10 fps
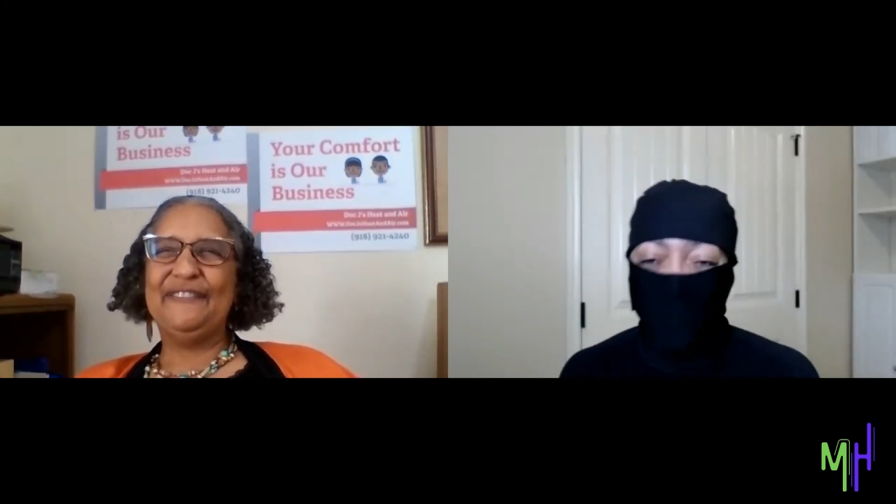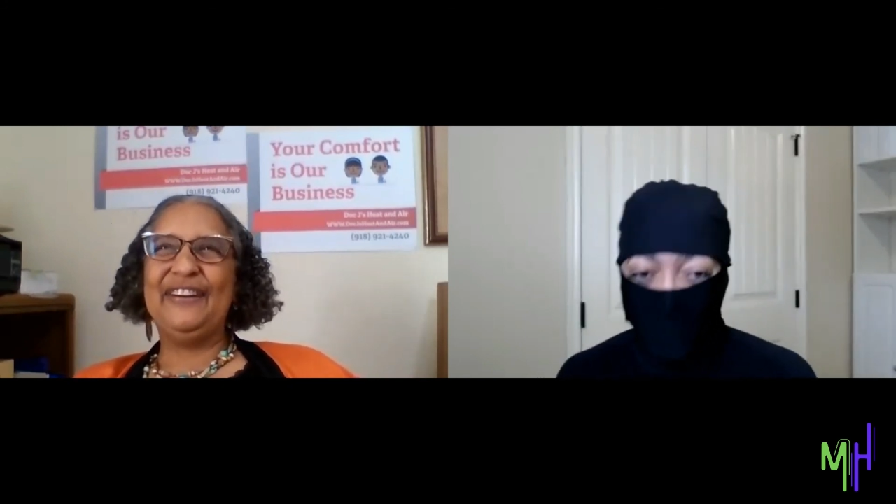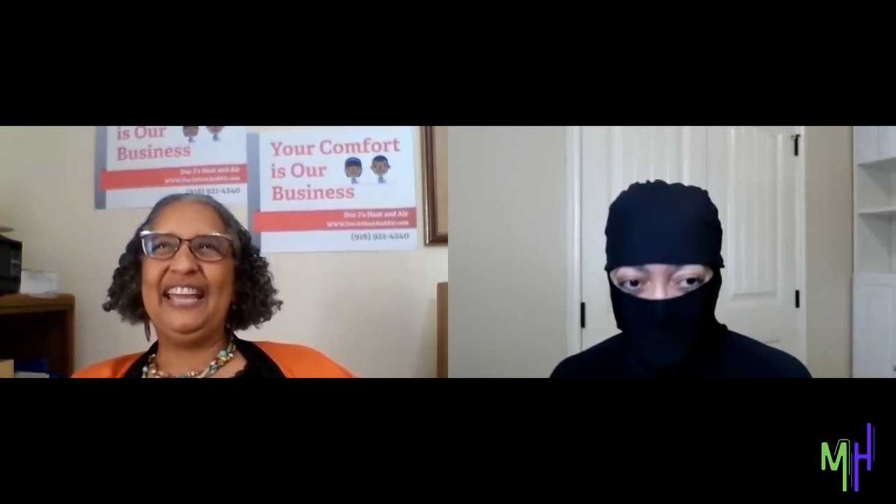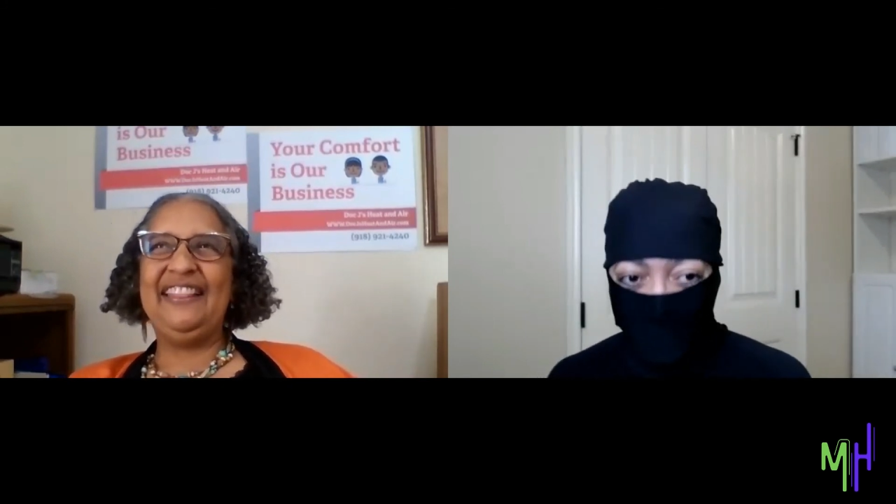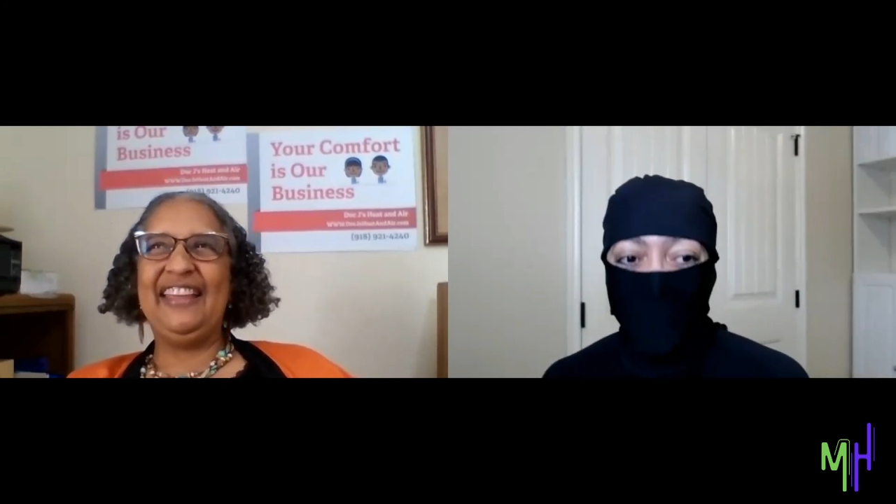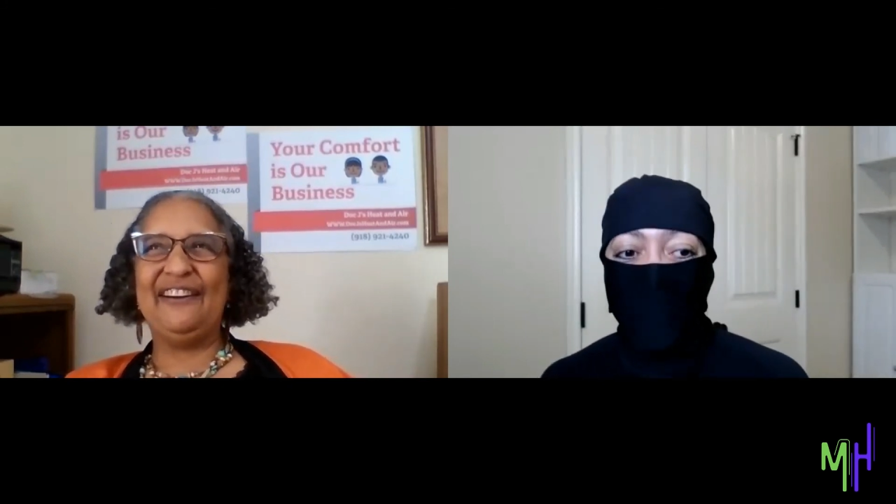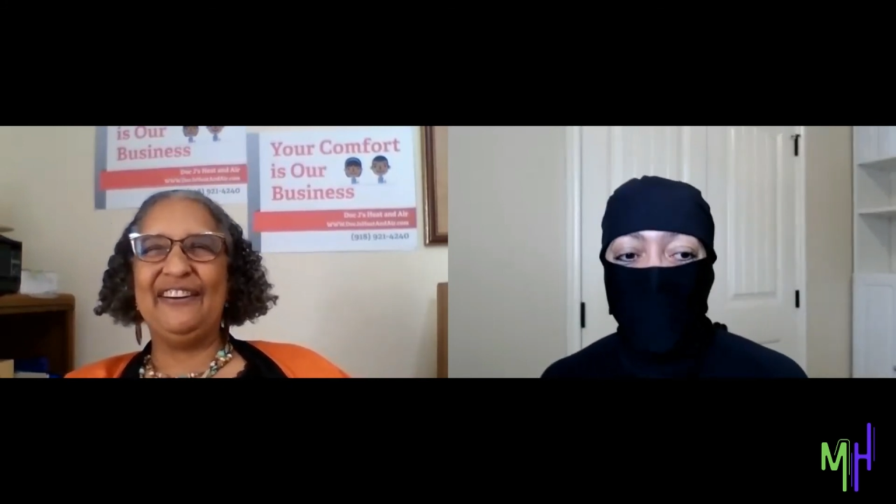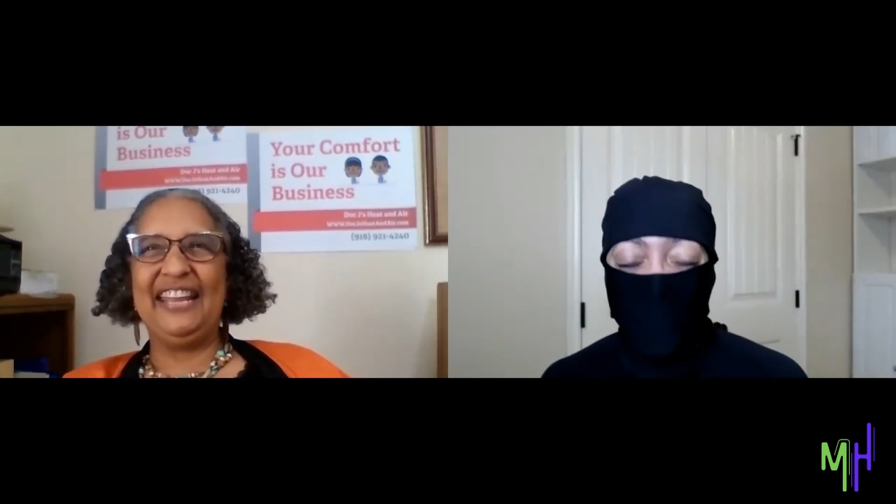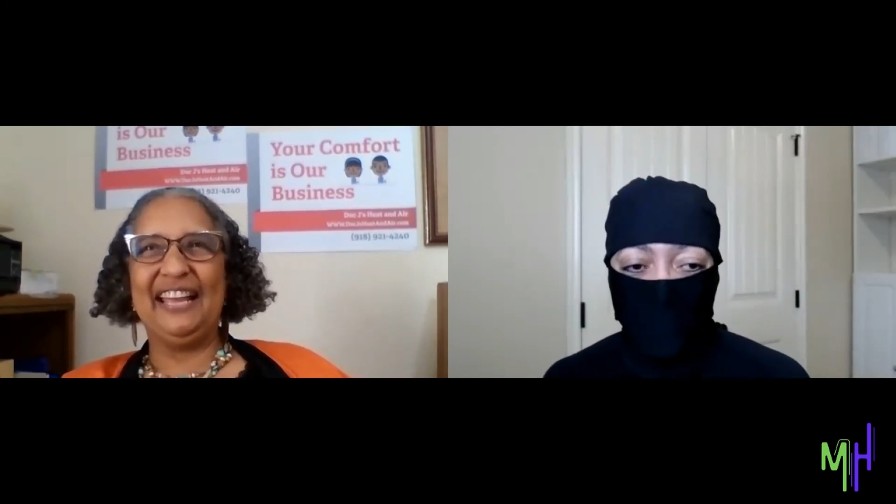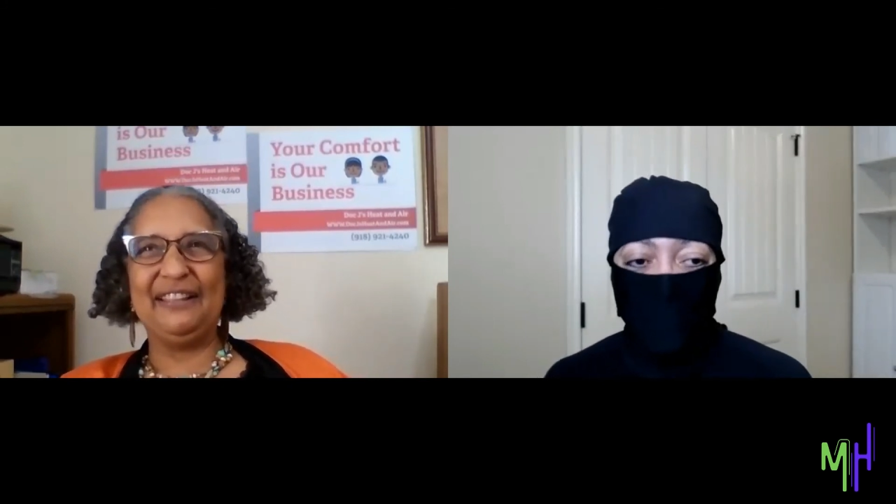when they're
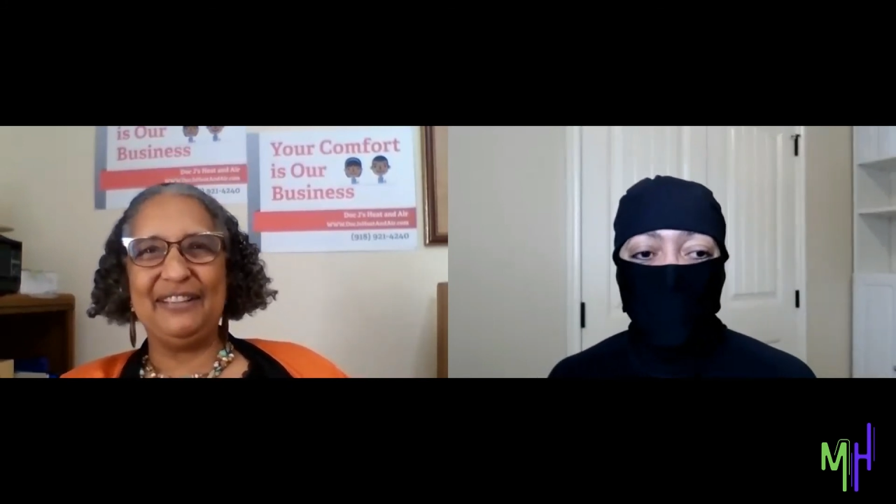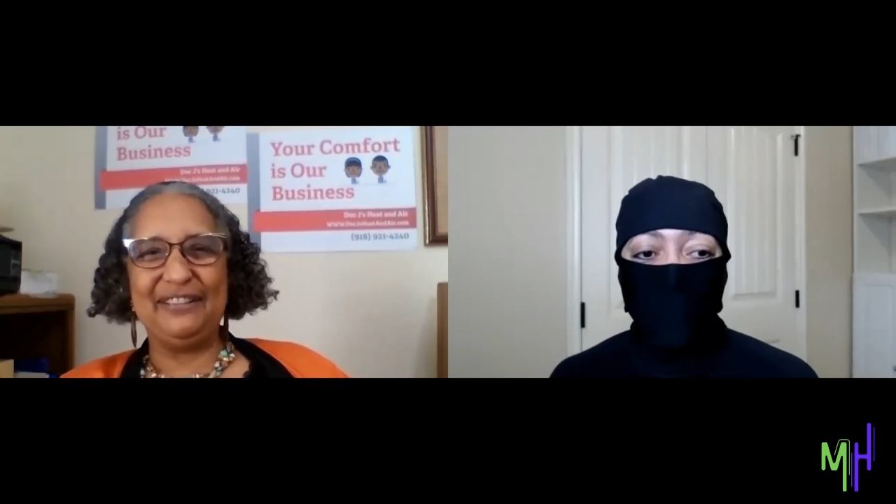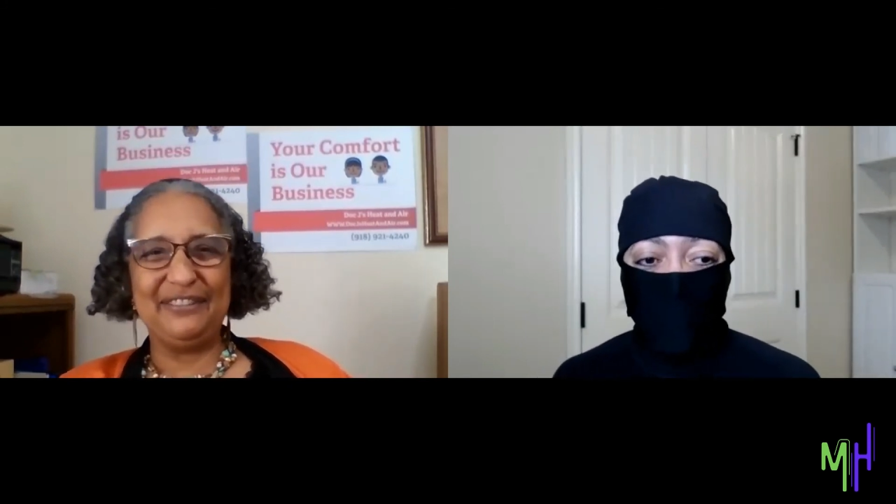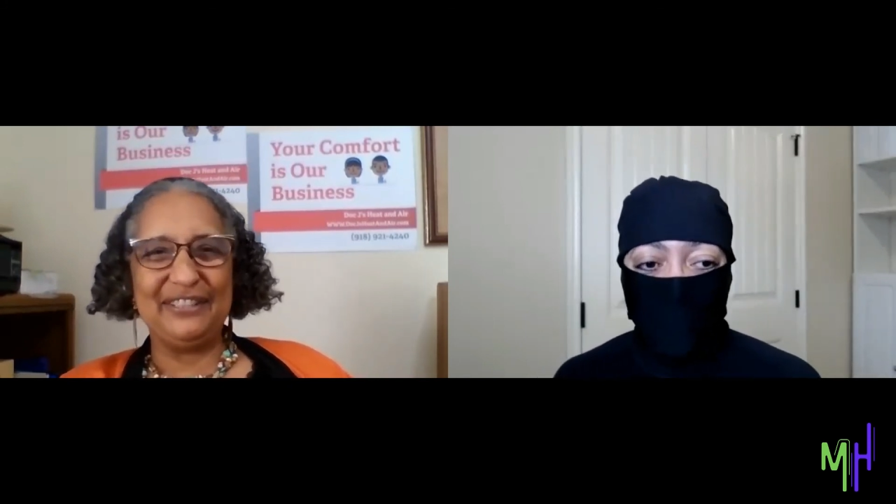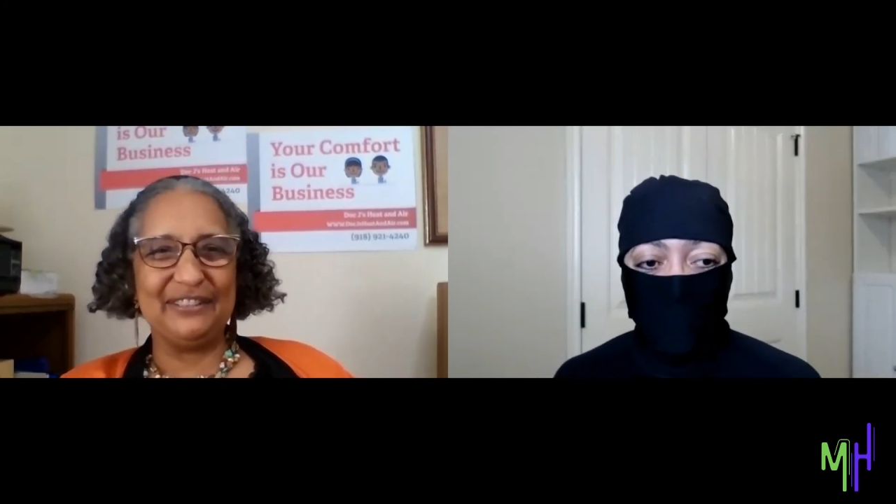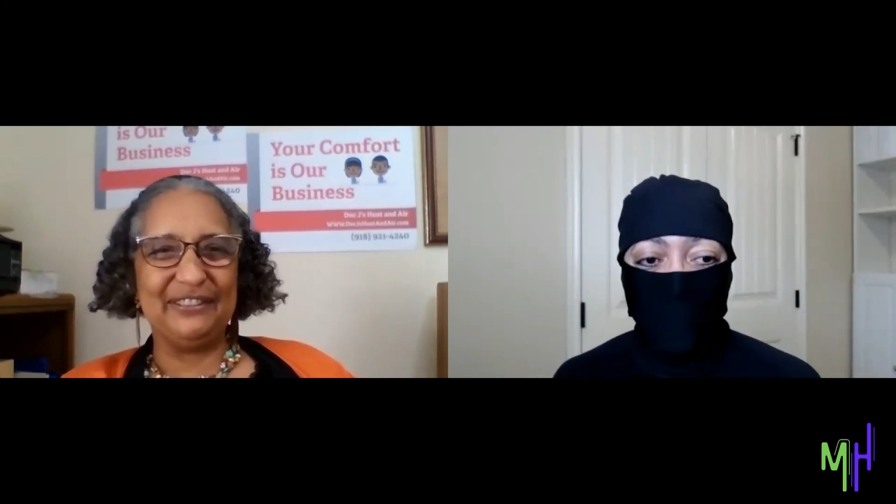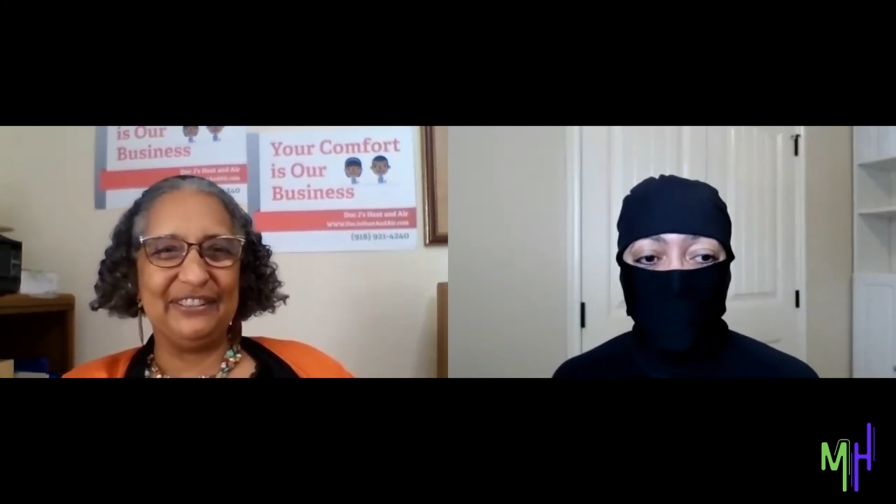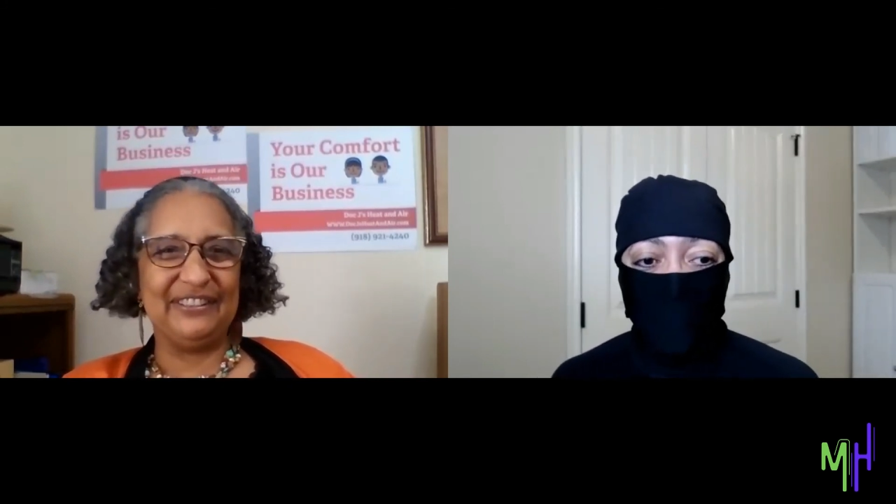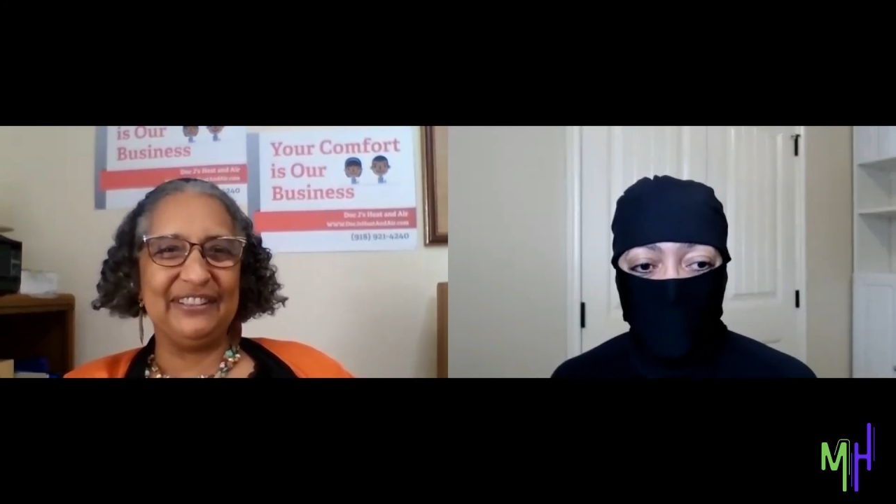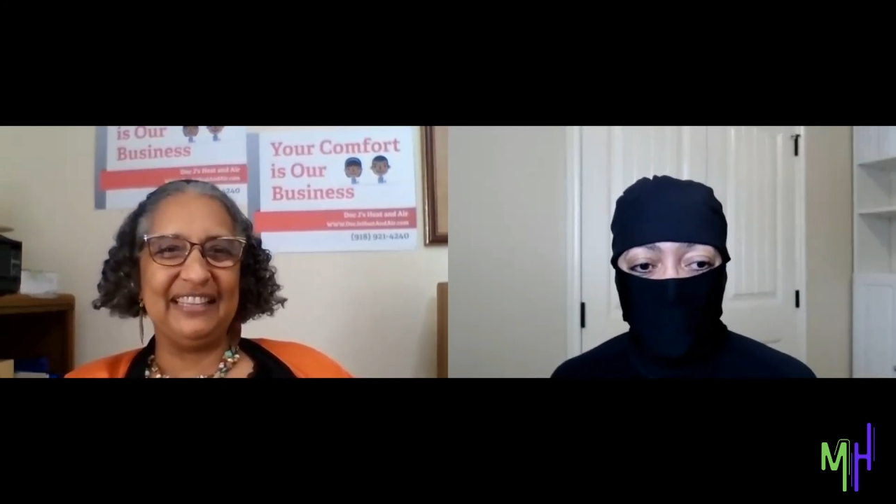in elementary
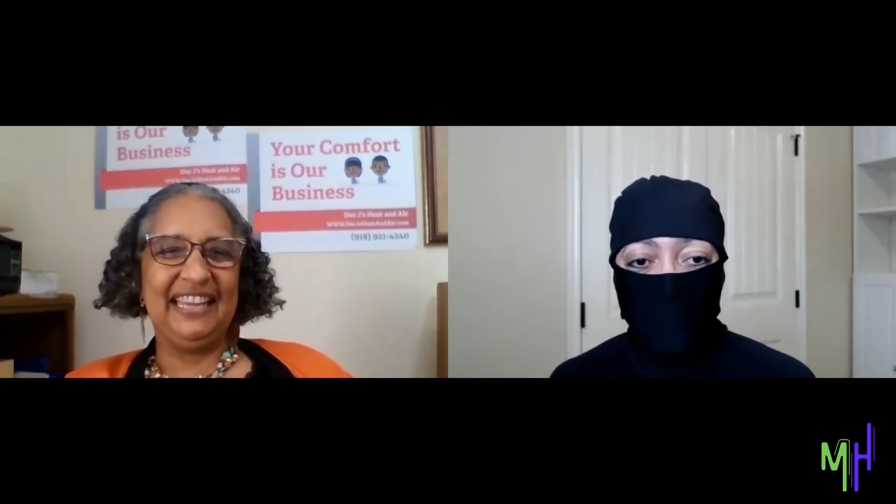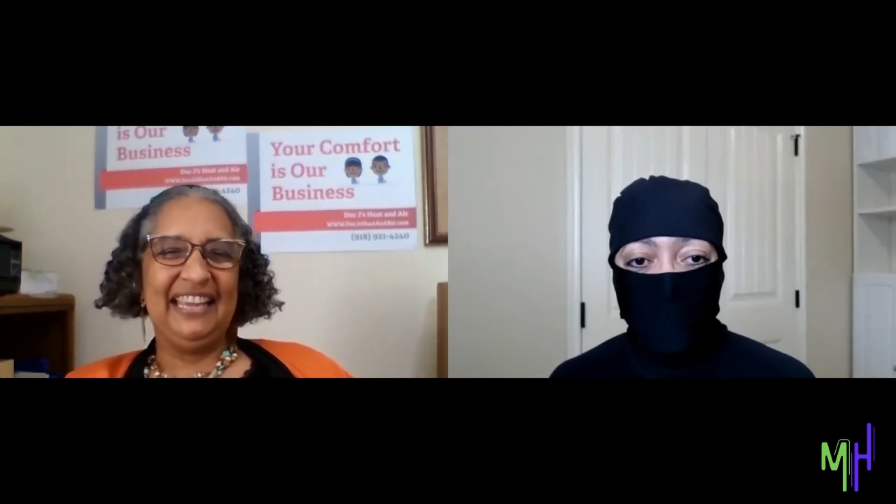school,